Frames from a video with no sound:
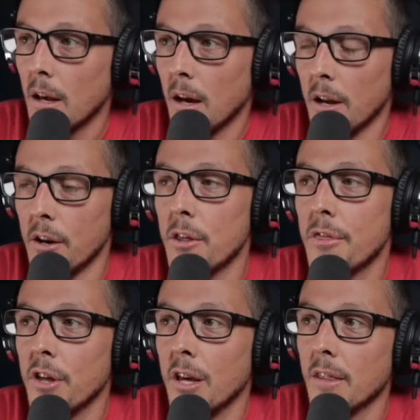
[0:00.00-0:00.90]
Another
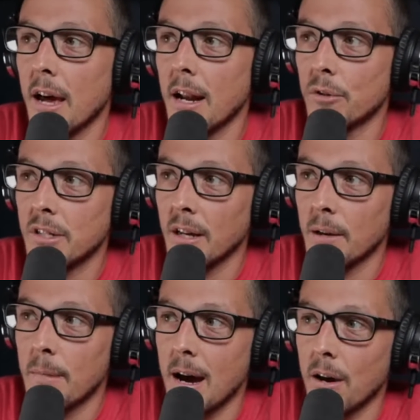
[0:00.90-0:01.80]
thing that I was thinking
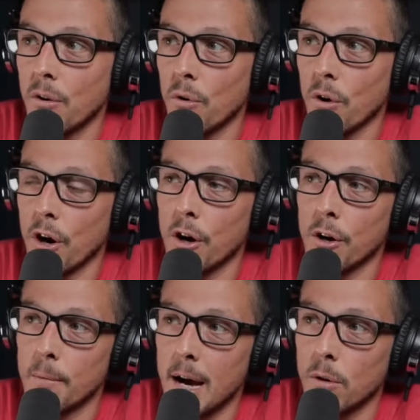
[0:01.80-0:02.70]
about or heard
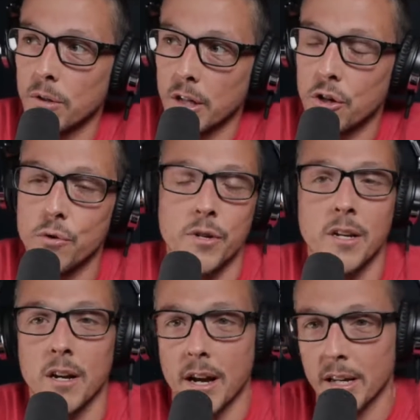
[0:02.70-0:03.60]
about was like you
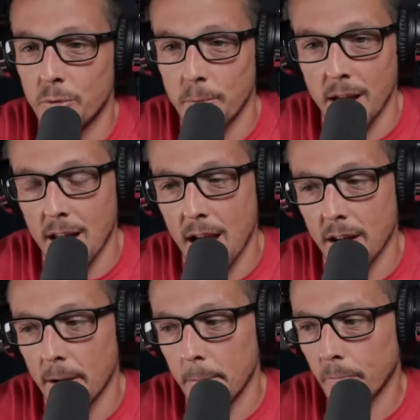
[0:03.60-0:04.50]
need an ice
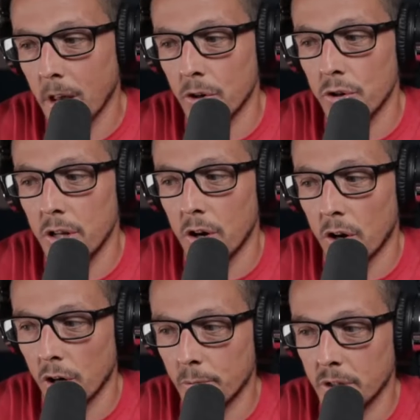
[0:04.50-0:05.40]
bandana and you need
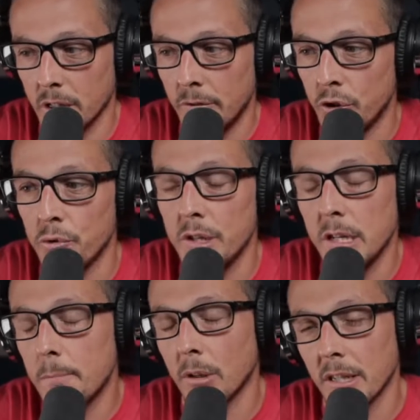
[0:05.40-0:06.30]
arm sleeves. You
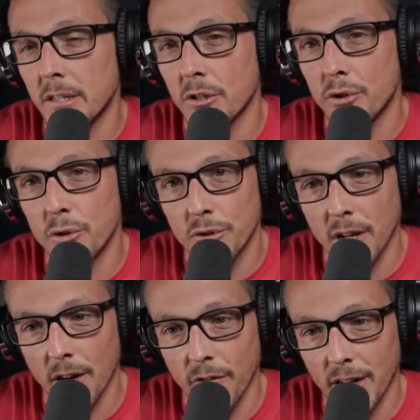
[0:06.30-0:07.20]
need places to
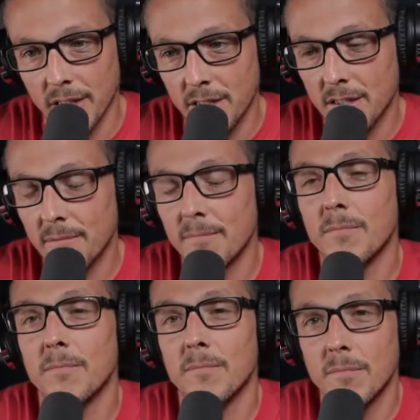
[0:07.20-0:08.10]
stuff ice.
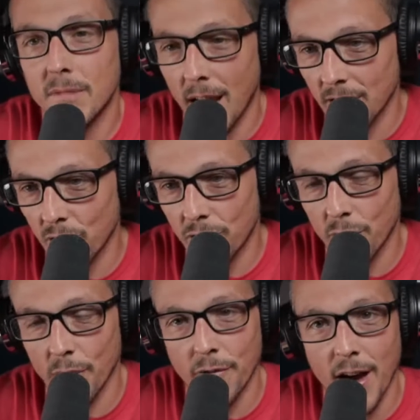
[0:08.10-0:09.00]
That is also
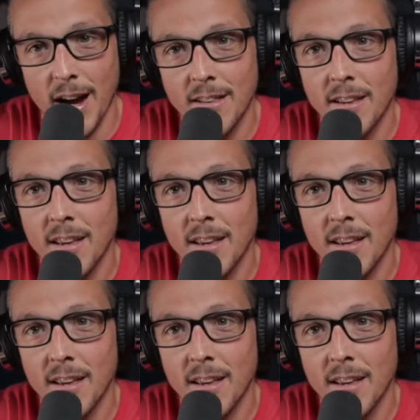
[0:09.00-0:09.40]
a fact.